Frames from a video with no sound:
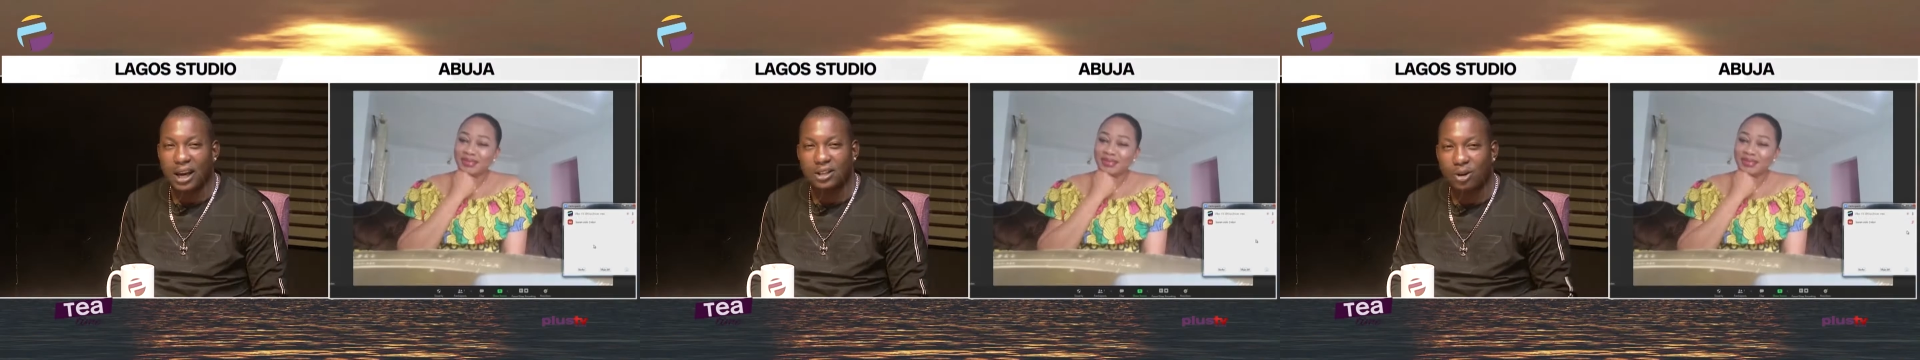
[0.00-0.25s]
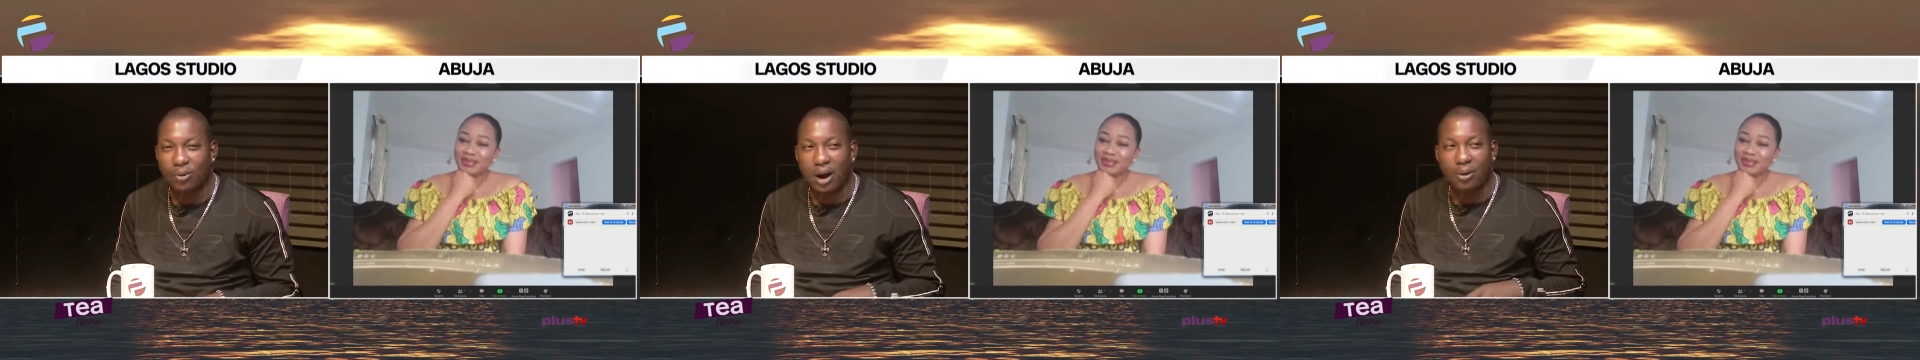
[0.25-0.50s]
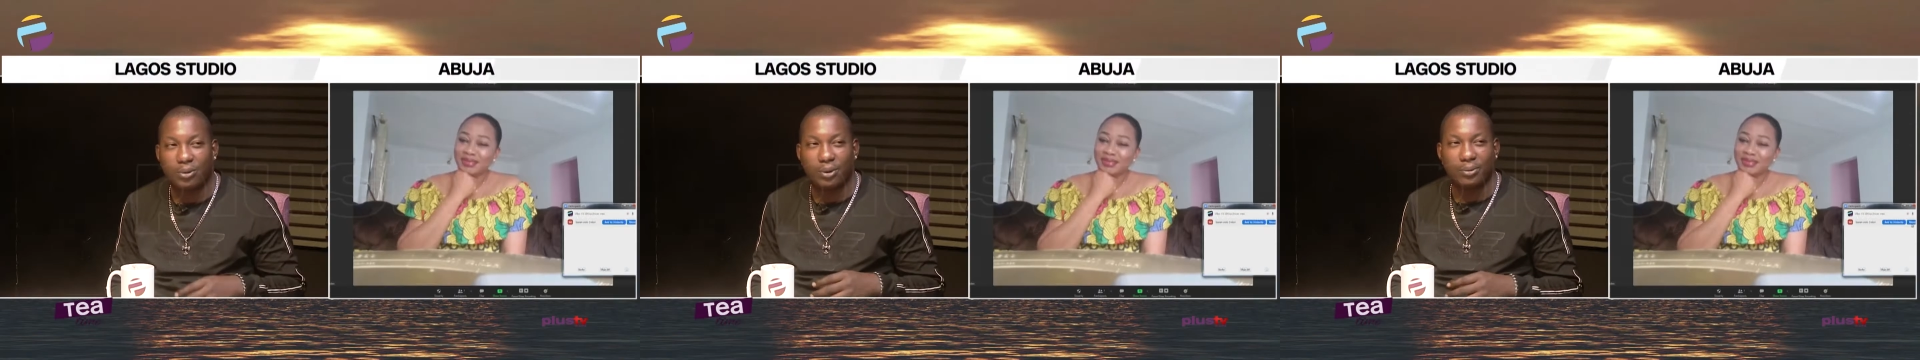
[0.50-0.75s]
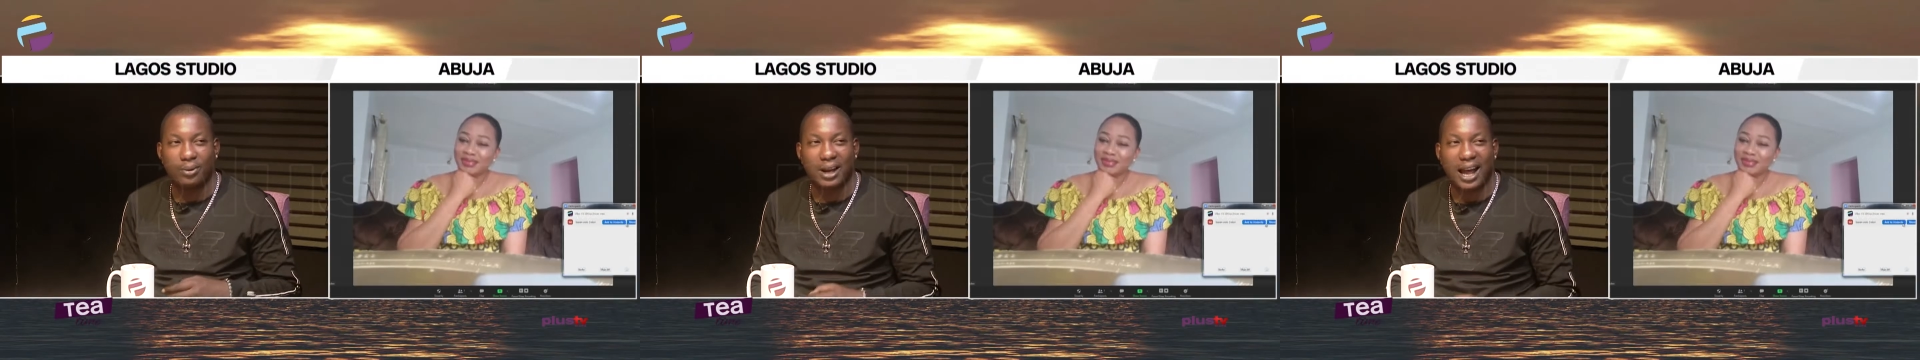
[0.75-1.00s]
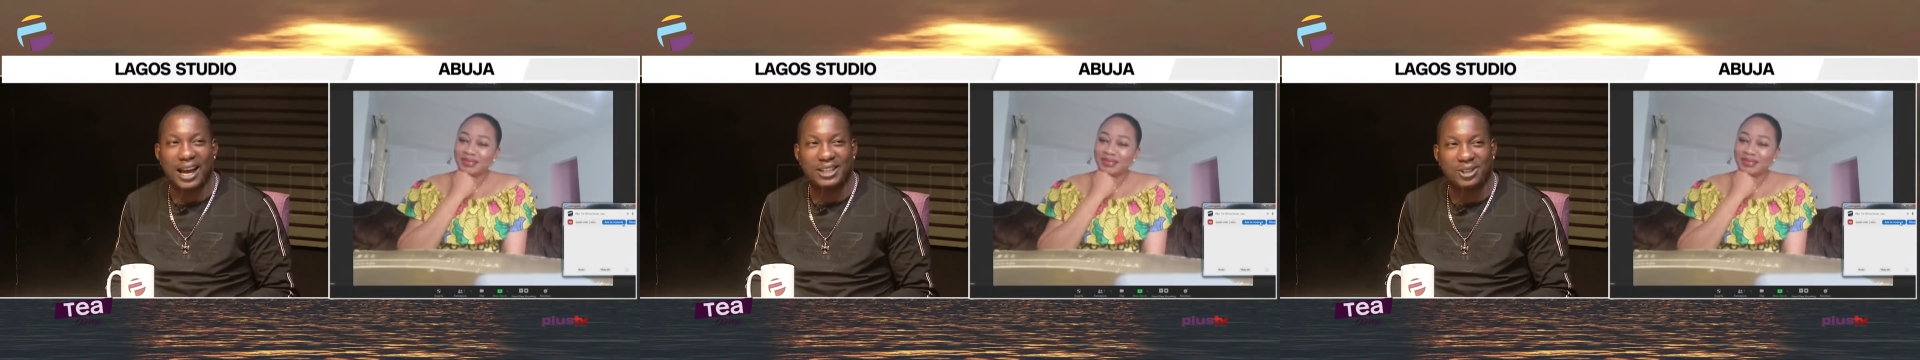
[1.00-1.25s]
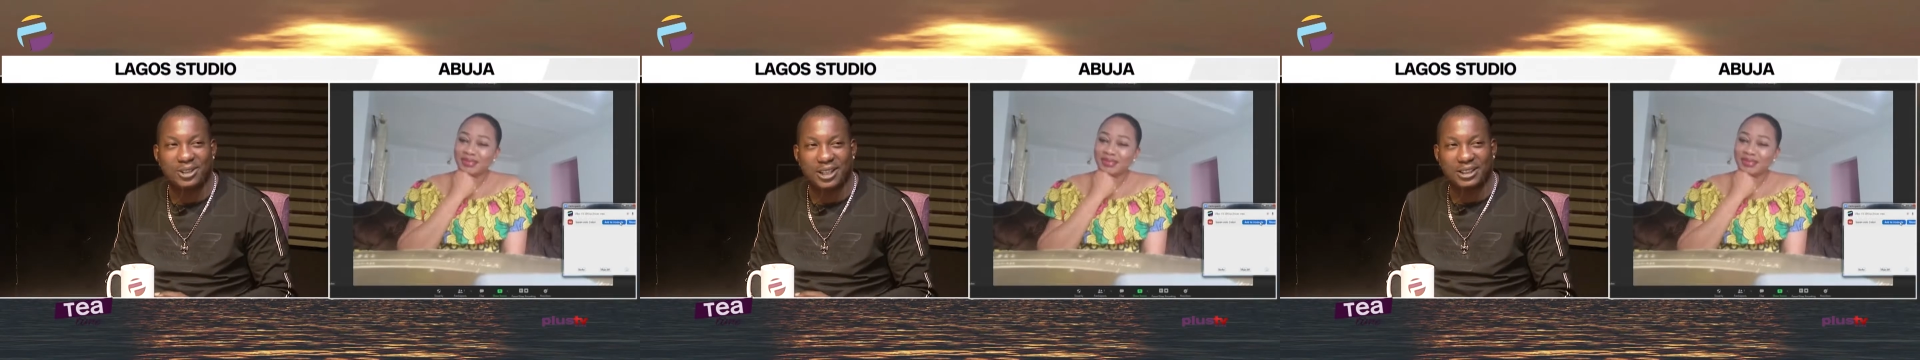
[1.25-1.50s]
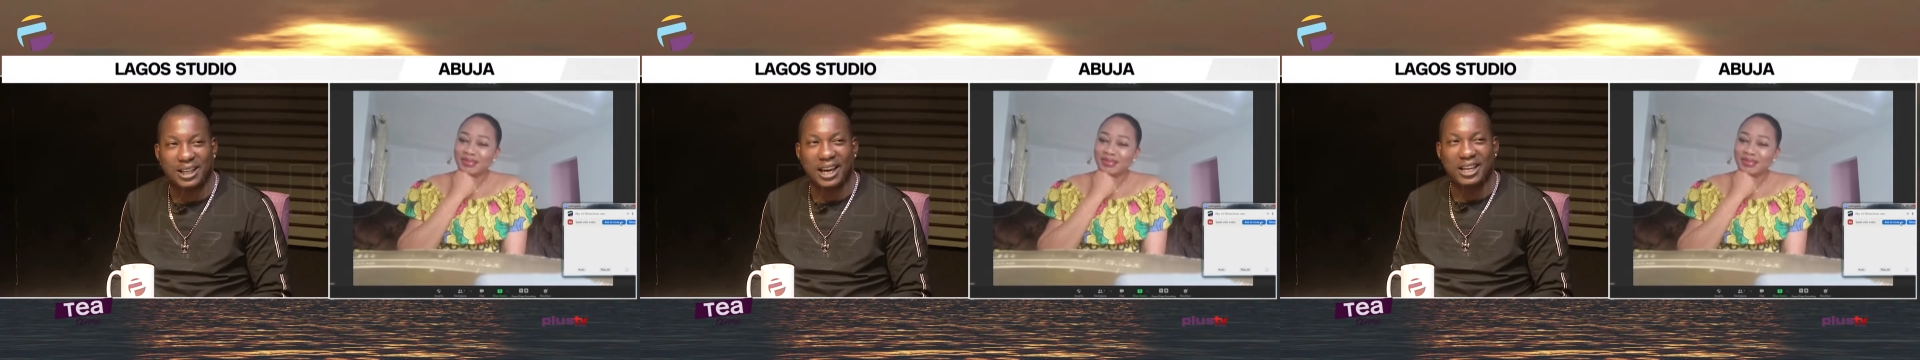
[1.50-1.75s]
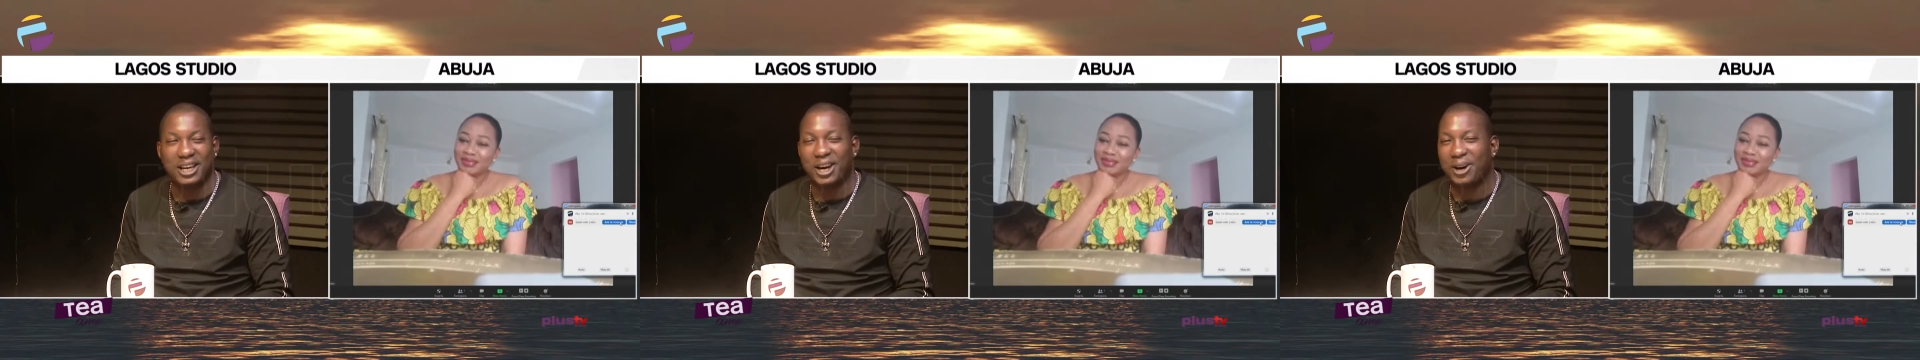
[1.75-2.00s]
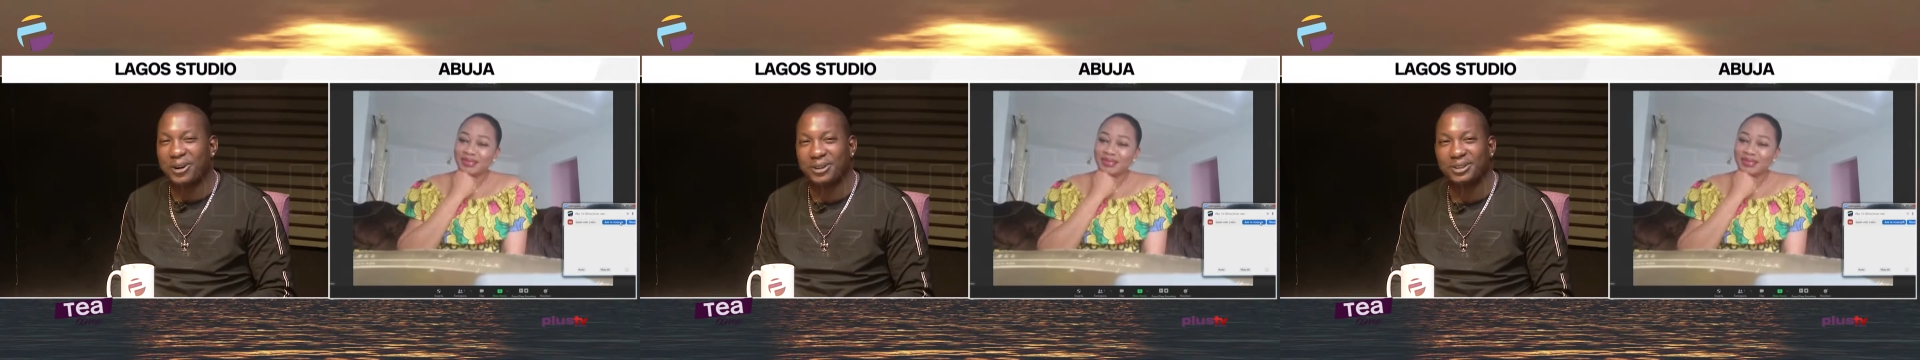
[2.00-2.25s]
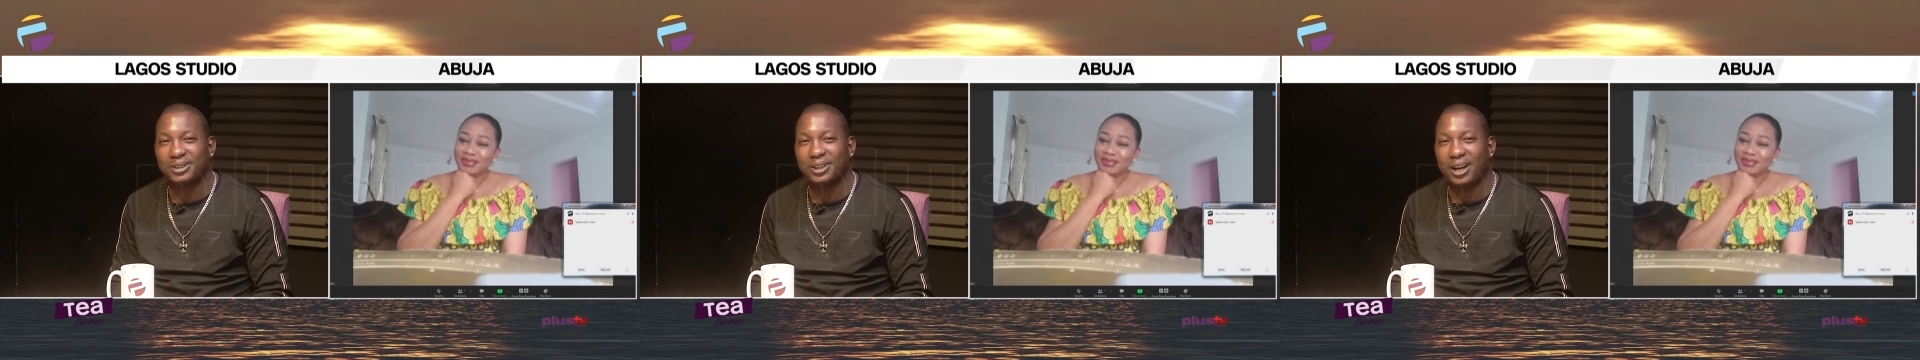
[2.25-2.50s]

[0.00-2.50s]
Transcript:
Speaker 1: so I will. Hi, Suzan. Can you hear us?